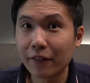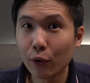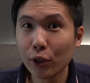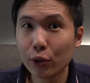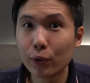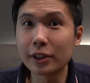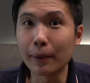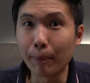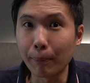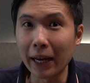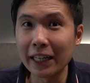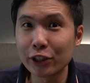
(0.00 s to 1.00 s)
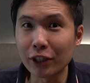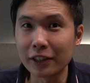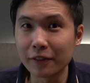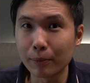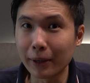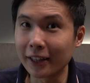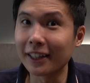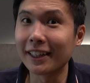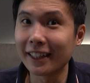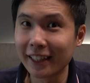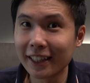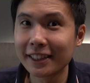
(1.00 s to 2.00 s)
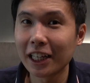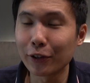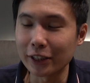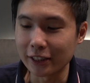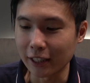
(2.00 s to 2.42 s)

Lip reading: if you want to use the bank transfer method, here's how it's